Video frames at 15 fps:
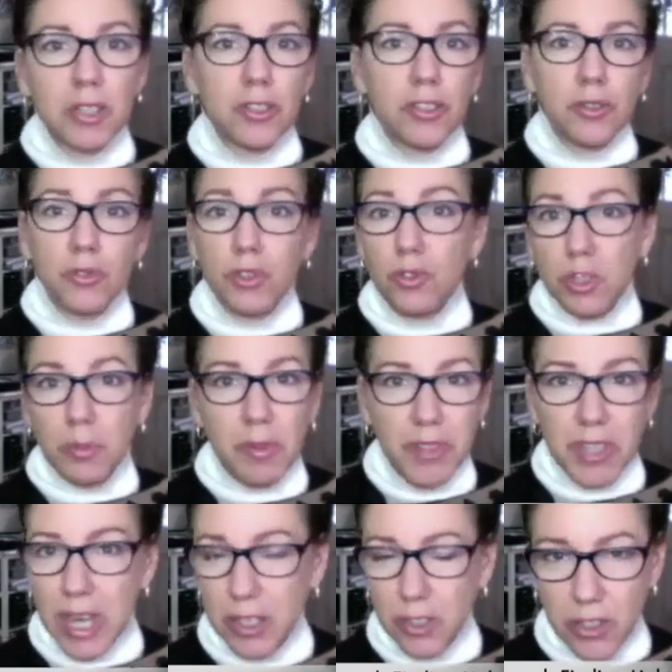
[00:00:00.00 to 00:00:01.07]
to do some of the
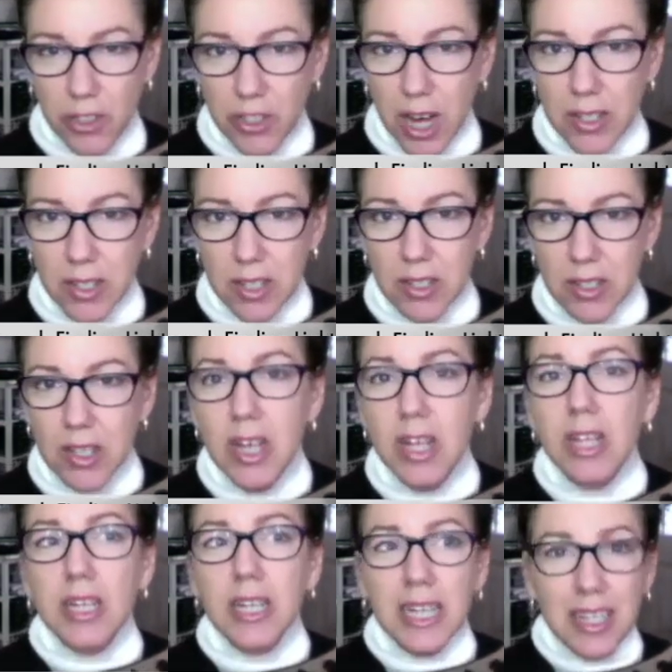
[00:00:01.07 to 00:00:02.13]
exercises.
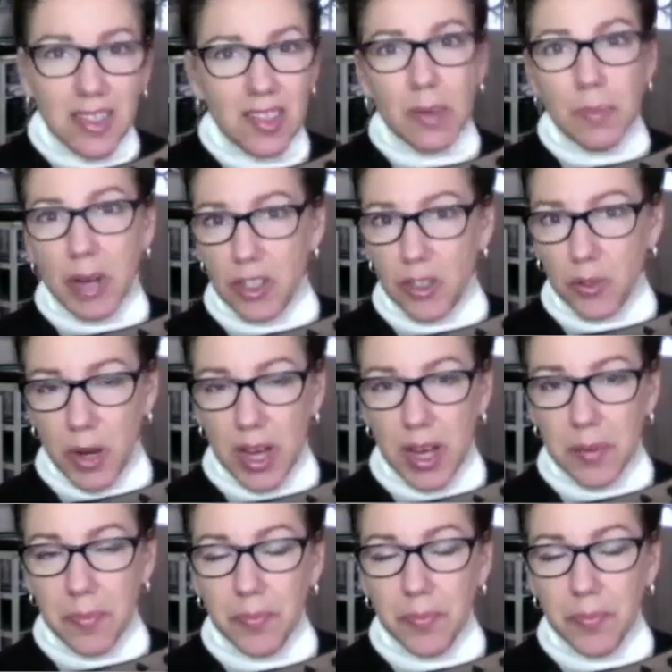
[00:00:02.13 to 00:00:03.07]
It's the best way.